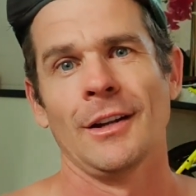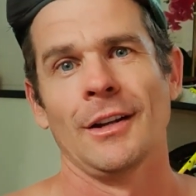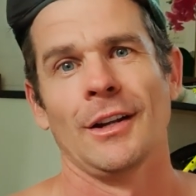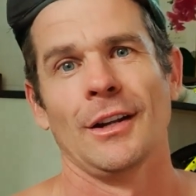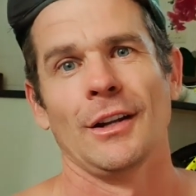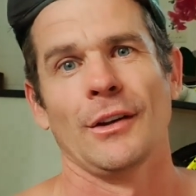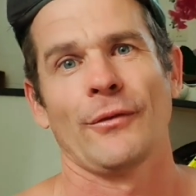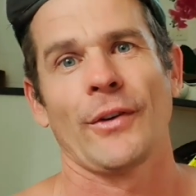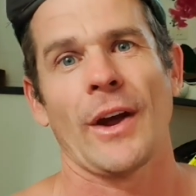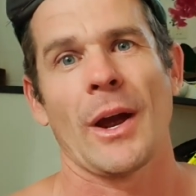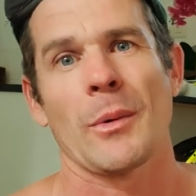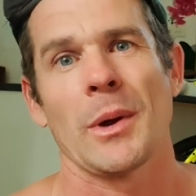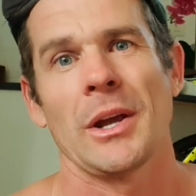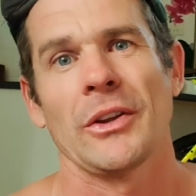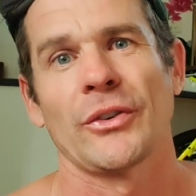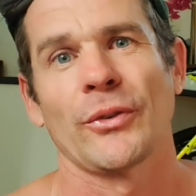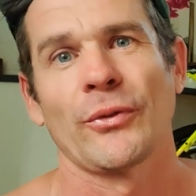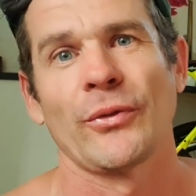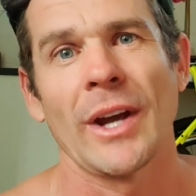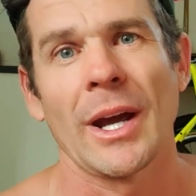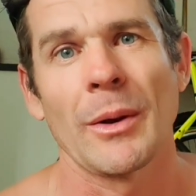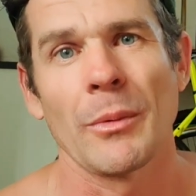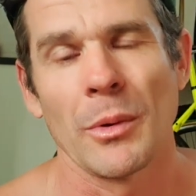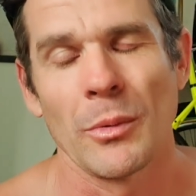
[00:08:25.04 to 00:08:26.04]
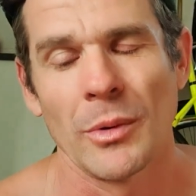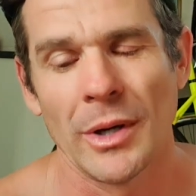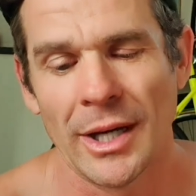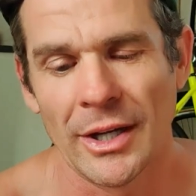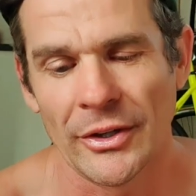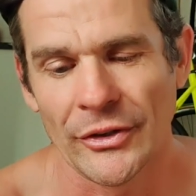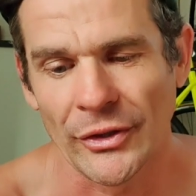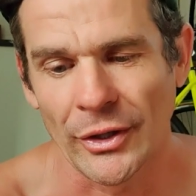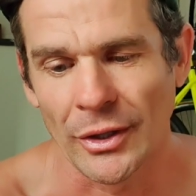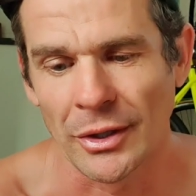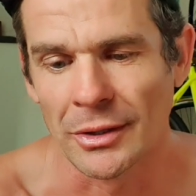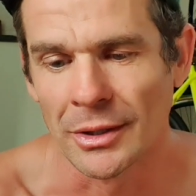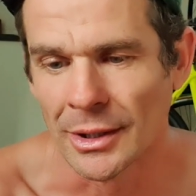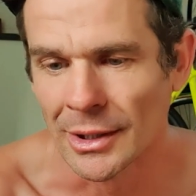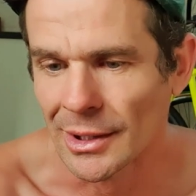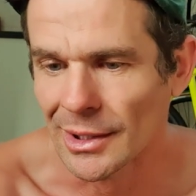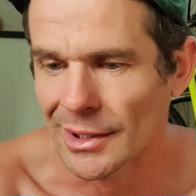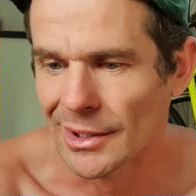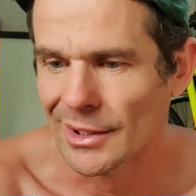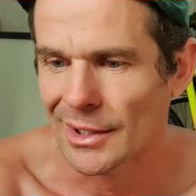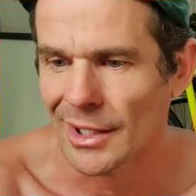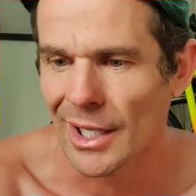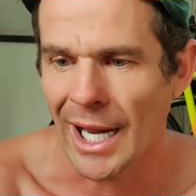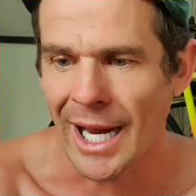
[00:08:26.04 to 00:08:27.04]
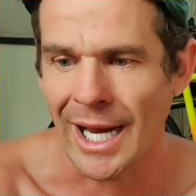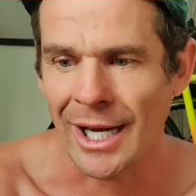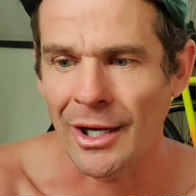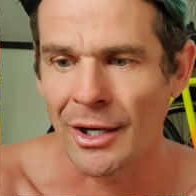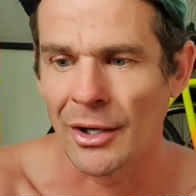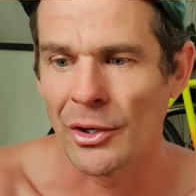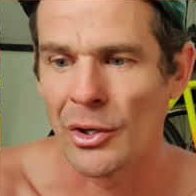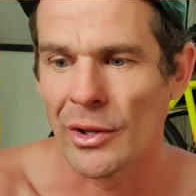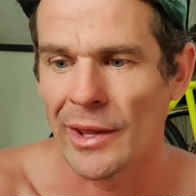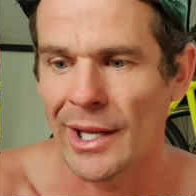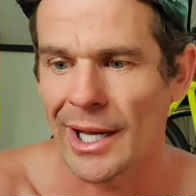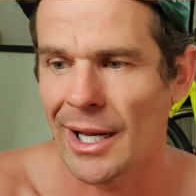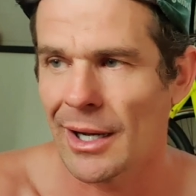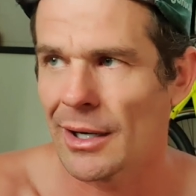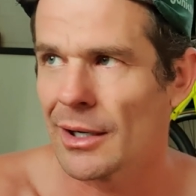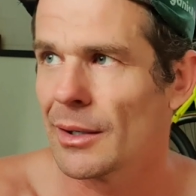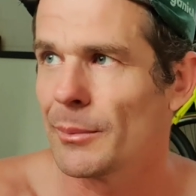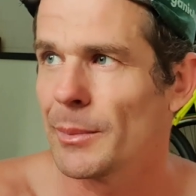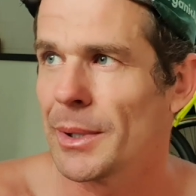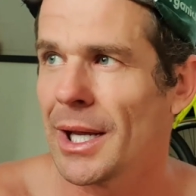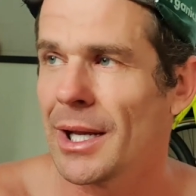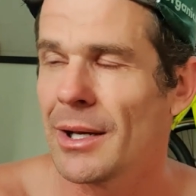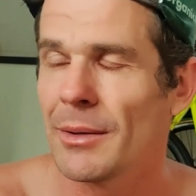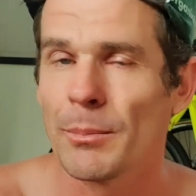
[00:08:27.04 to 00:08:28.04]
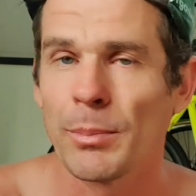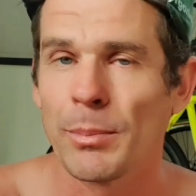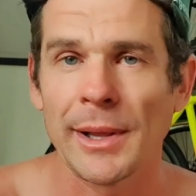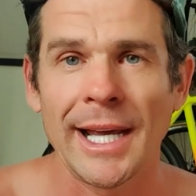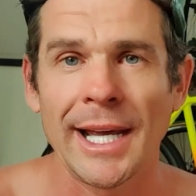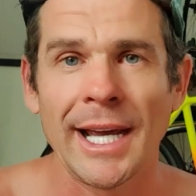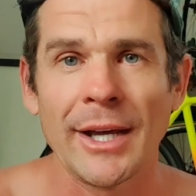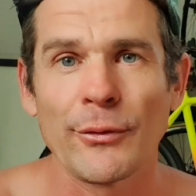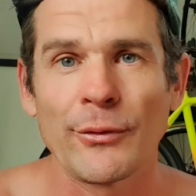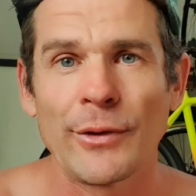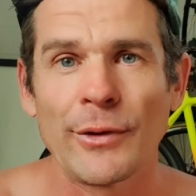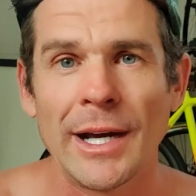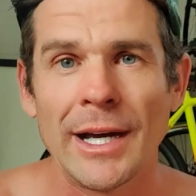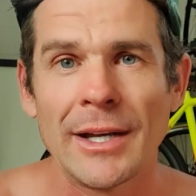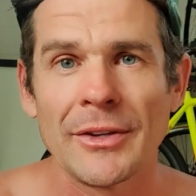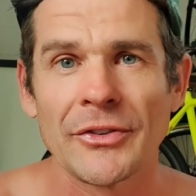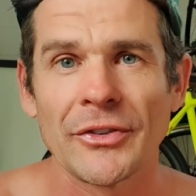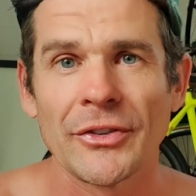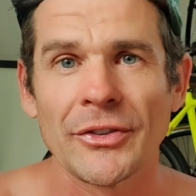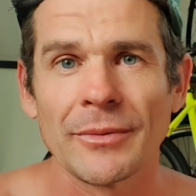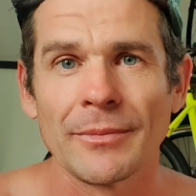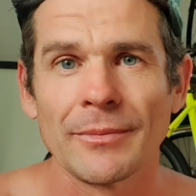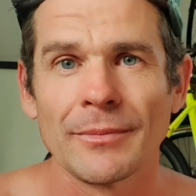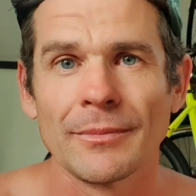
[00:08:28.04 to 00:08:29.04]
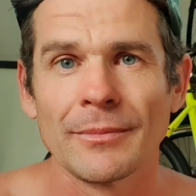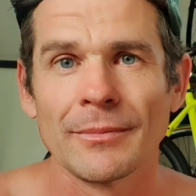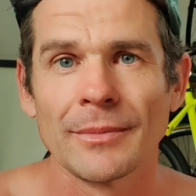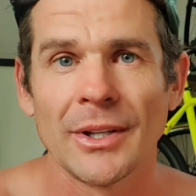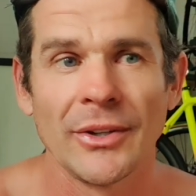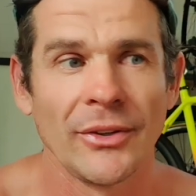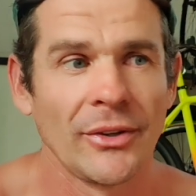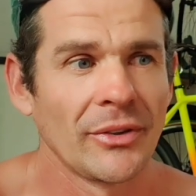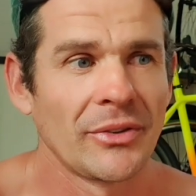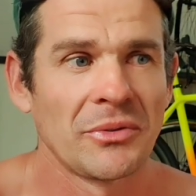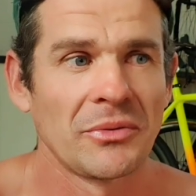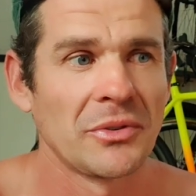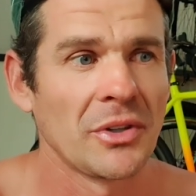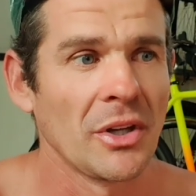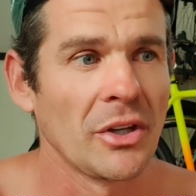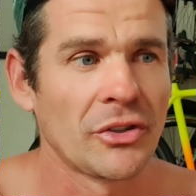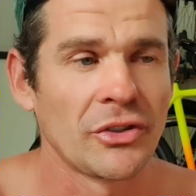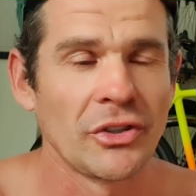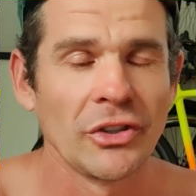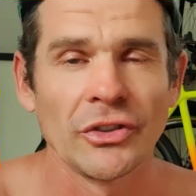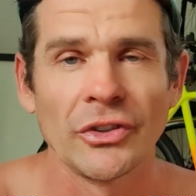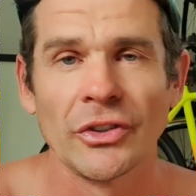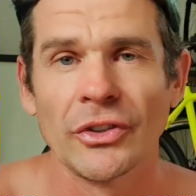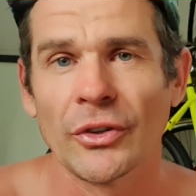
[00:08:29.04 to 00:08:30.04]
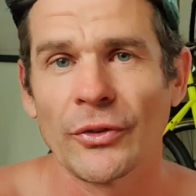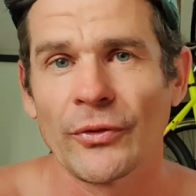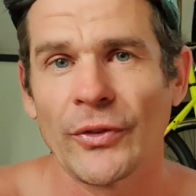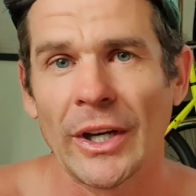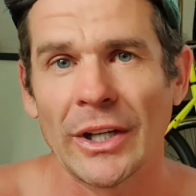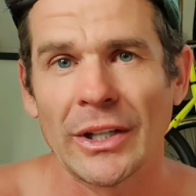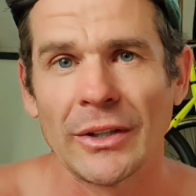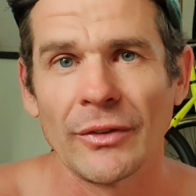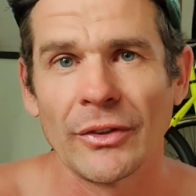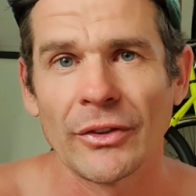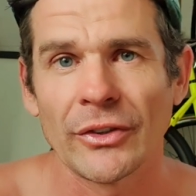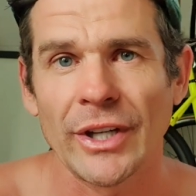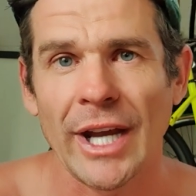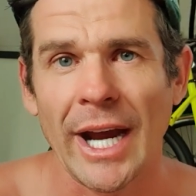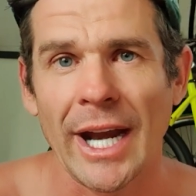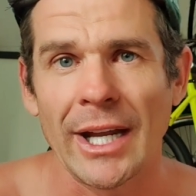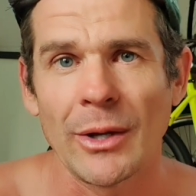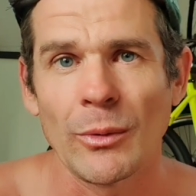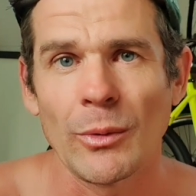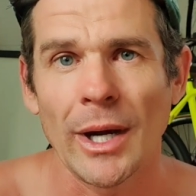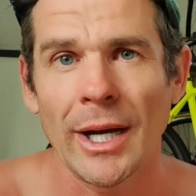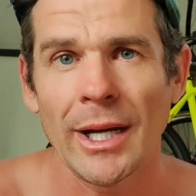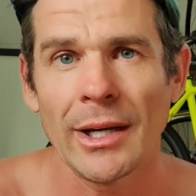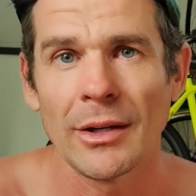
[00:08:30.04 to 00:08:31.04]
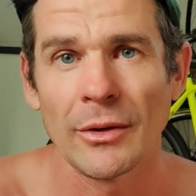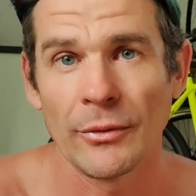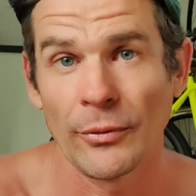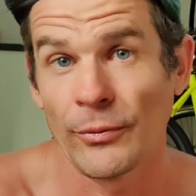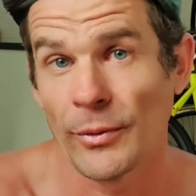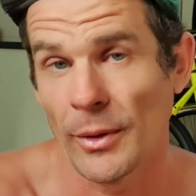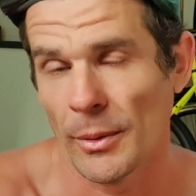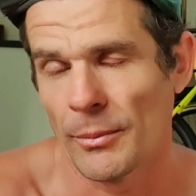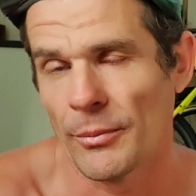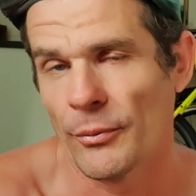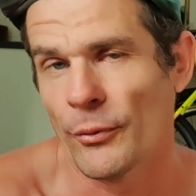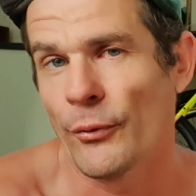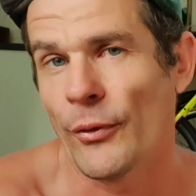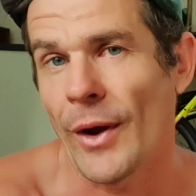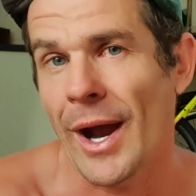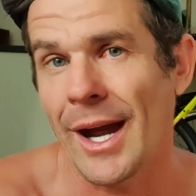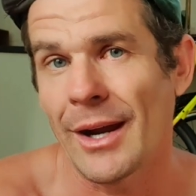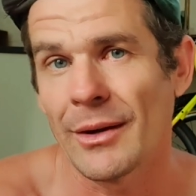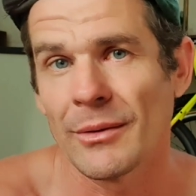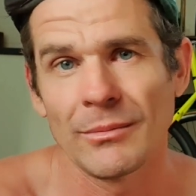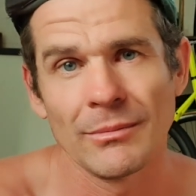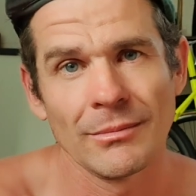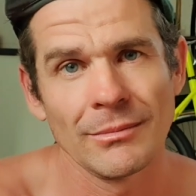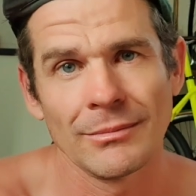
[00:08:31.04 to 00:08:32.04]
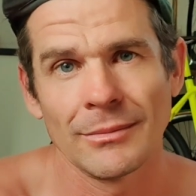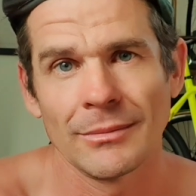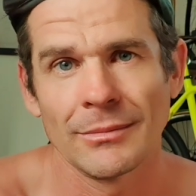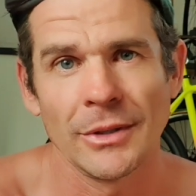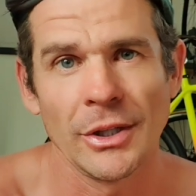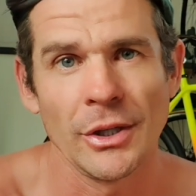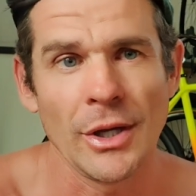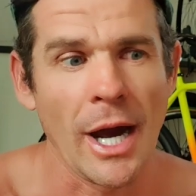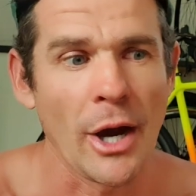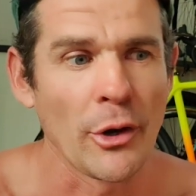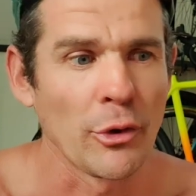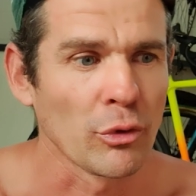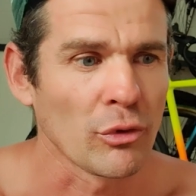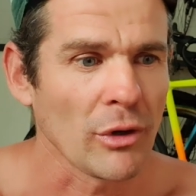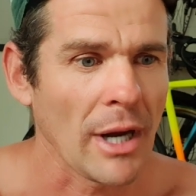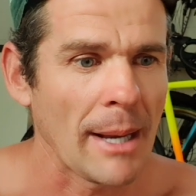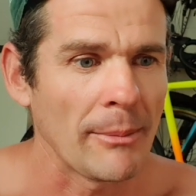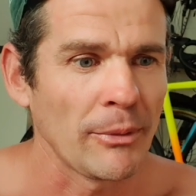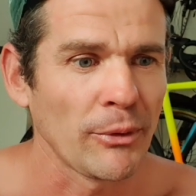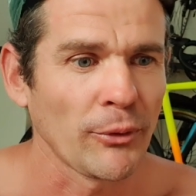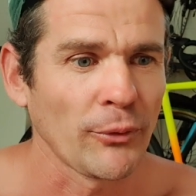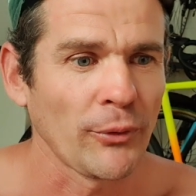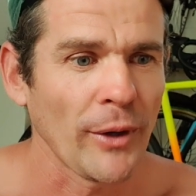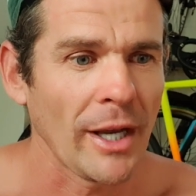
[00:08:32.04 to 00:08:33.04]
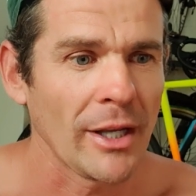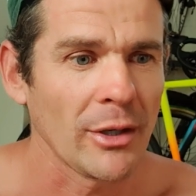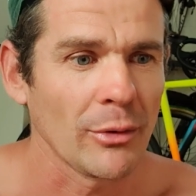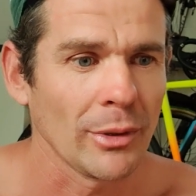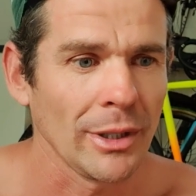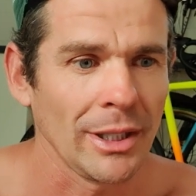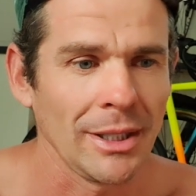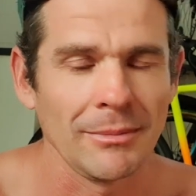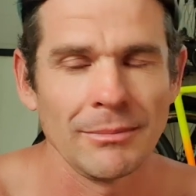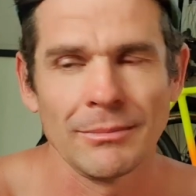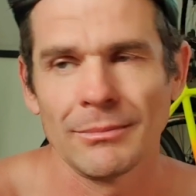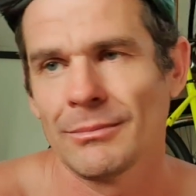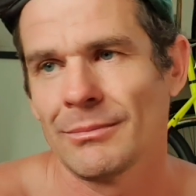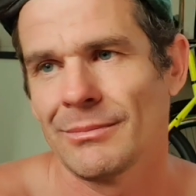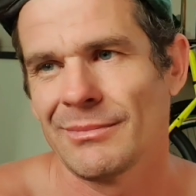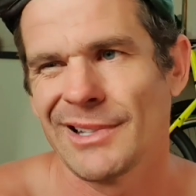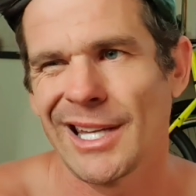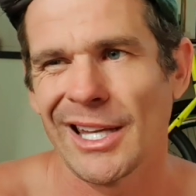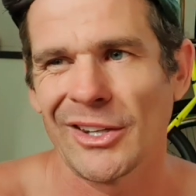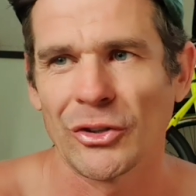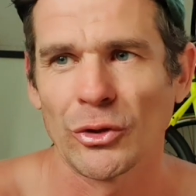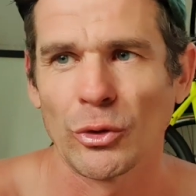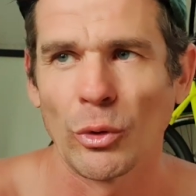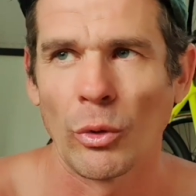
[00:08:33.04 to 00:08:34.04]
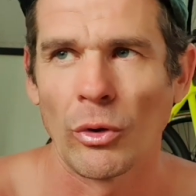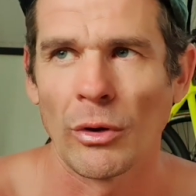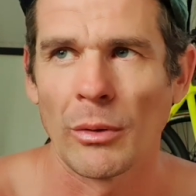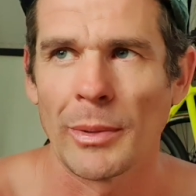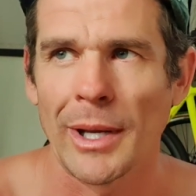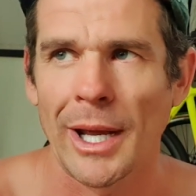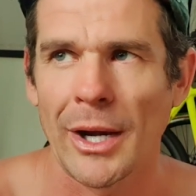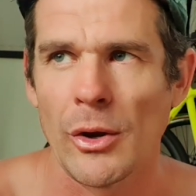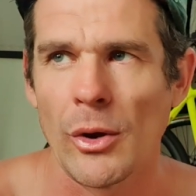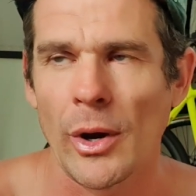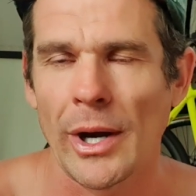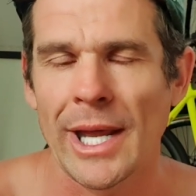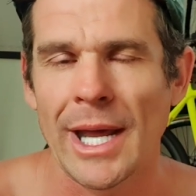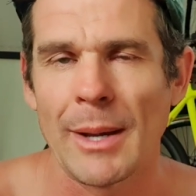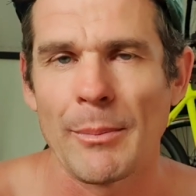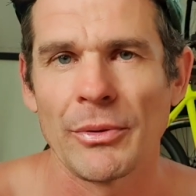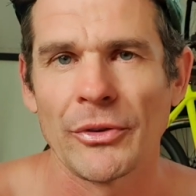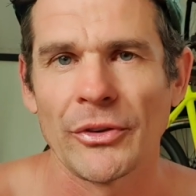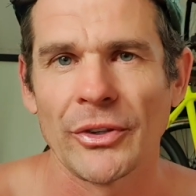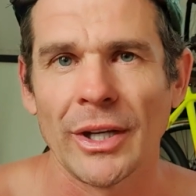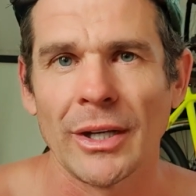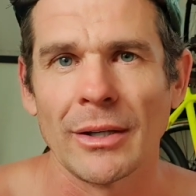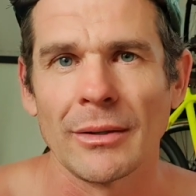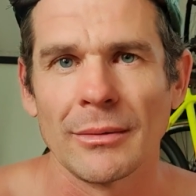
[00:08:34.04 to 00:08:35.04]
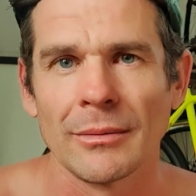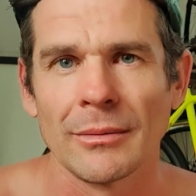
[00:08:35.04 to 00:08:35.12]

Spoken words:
Fat we eat, the fat we wear. So I ain't going to do that. I'm going to be eating plant fats because it's just as effective as gaining weight. Fat. You know, 100 grams of fat you eat gets stored at about 98%.